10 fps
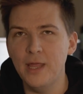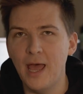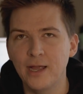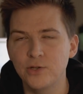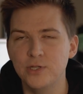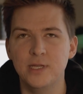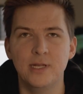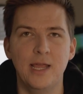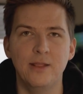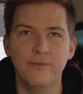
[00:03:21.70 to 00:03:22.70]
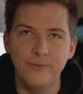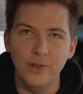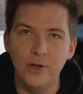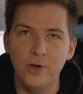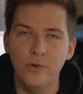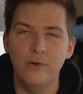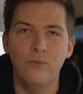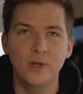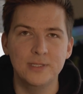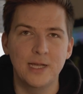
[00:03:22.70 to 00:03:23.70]
the action and the flow of
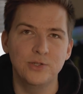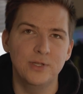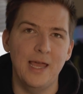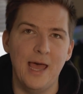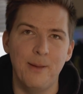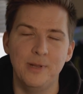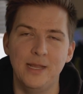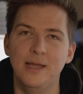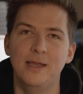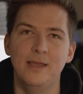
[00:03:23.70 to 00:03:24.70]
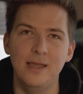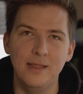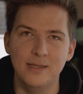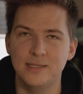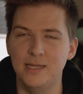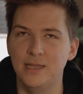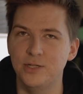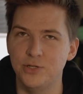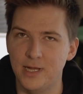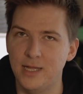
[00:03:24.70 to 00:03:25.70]
what's actually happening in the scene
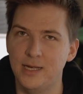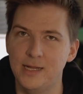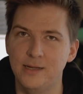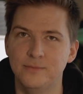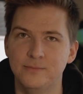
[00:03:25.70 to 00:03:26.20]
that you're editing.